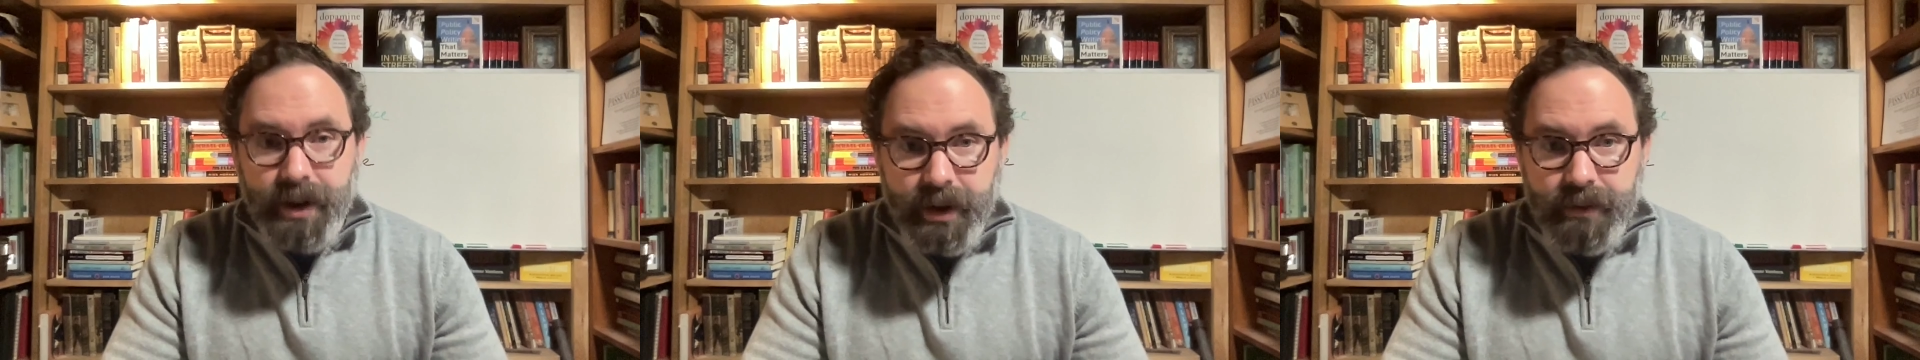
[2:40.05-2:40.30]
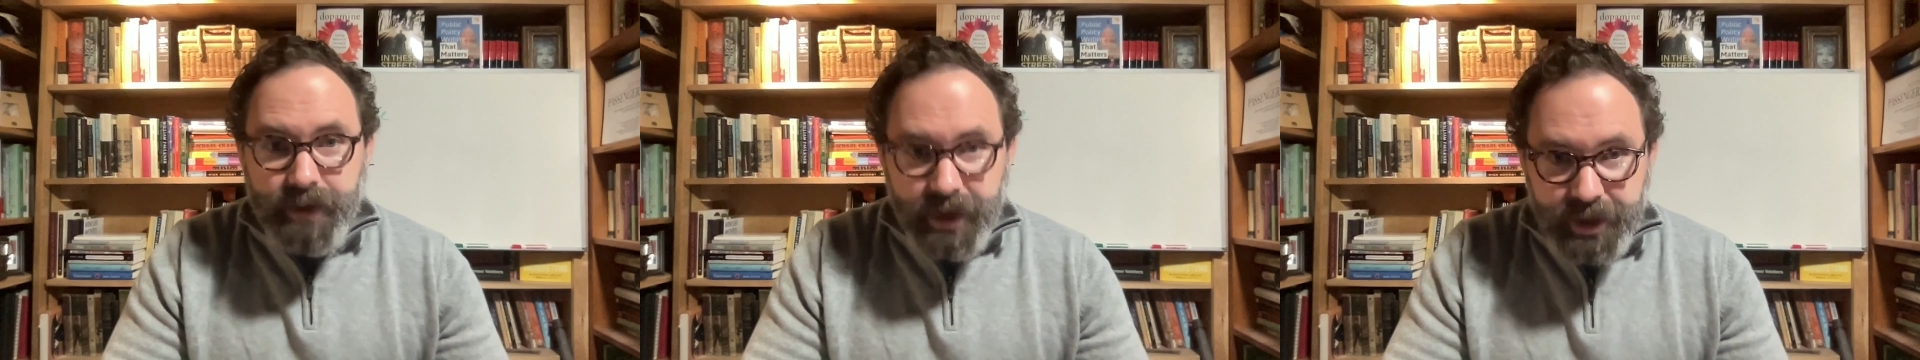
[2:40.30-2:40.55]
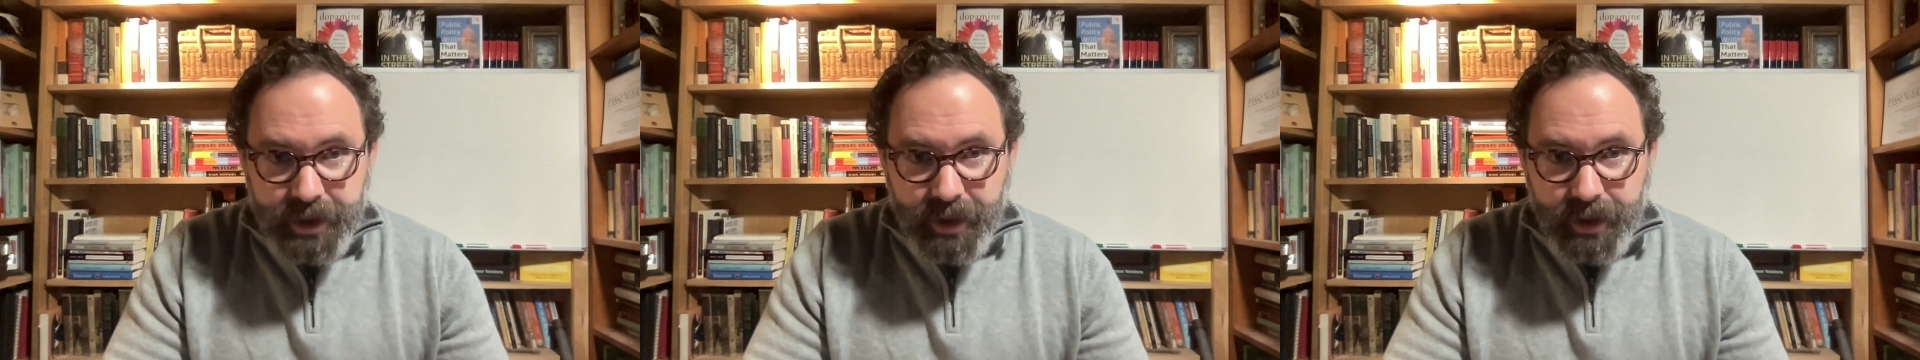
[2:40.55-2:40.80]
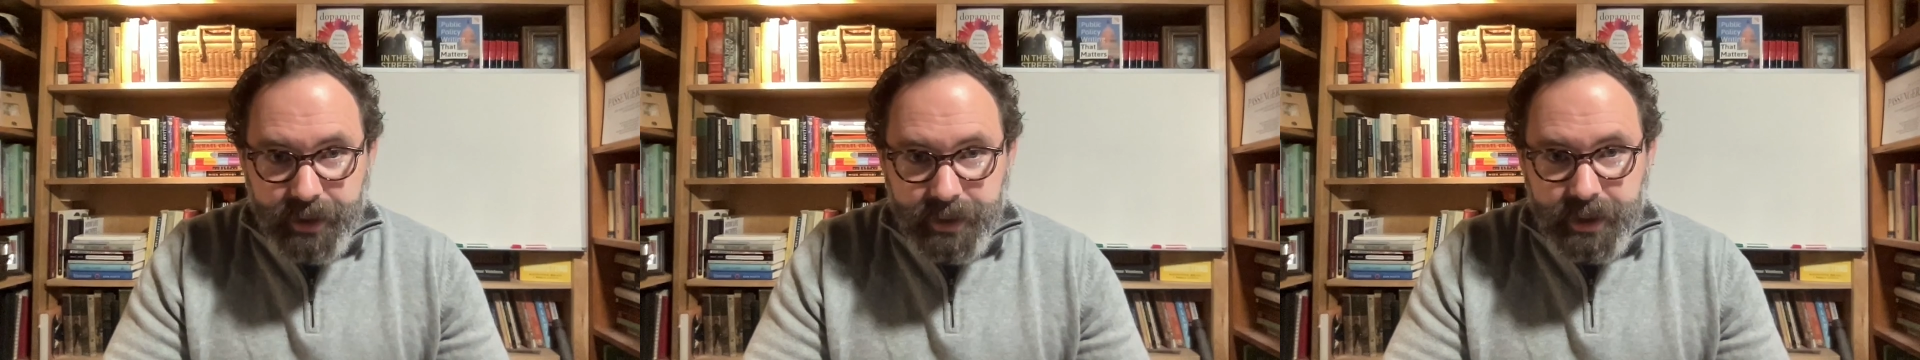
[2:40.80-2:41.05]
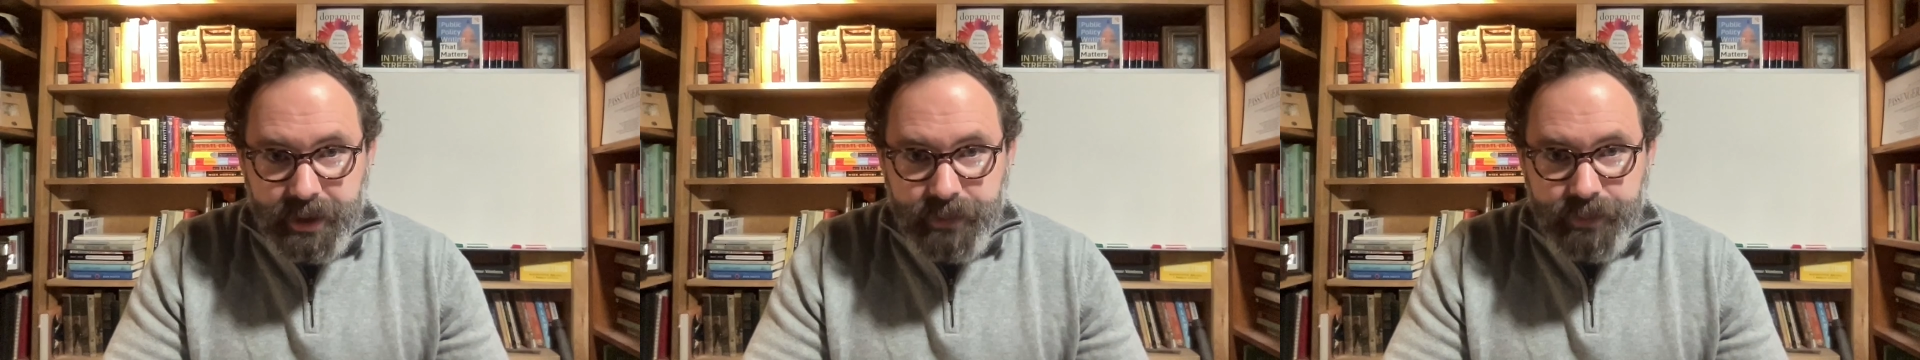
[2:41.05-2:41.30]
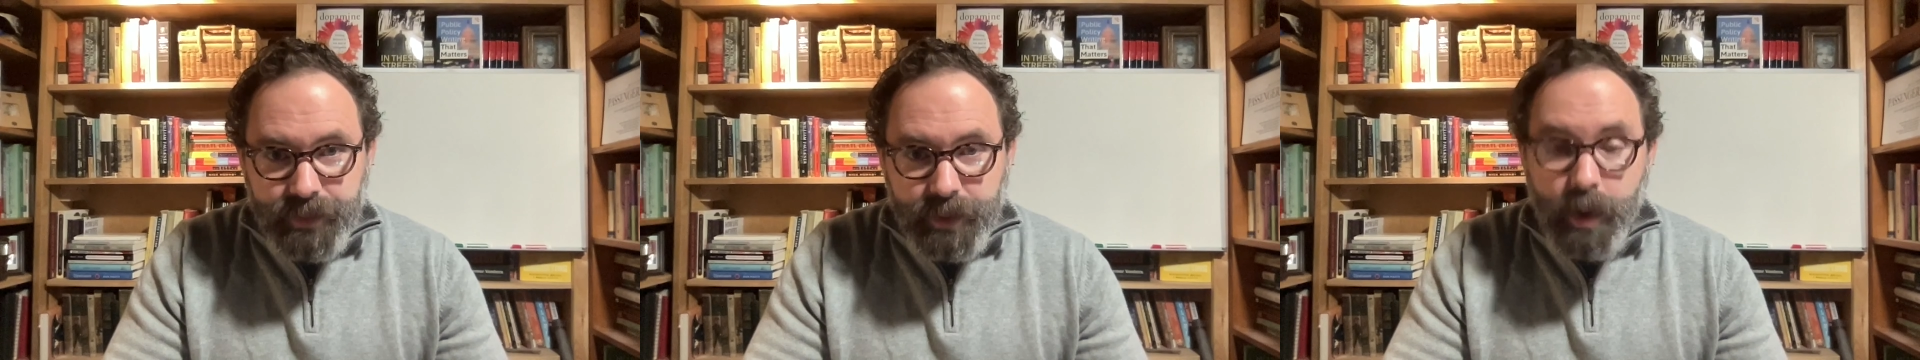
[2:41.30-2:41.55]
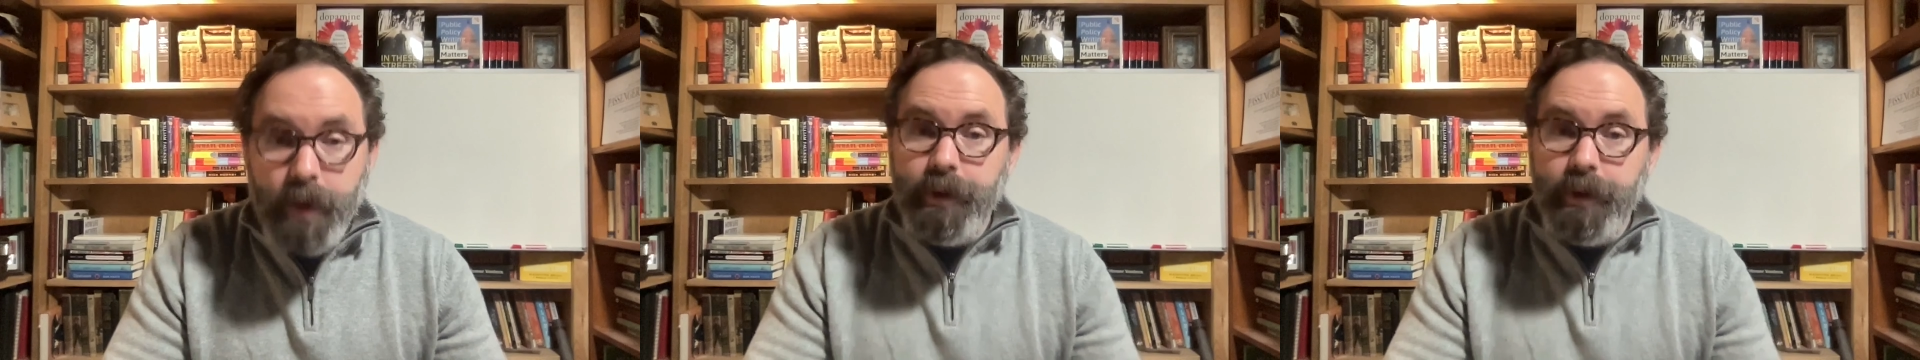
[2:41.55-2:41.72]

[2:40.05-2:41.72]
nonfiction authors, or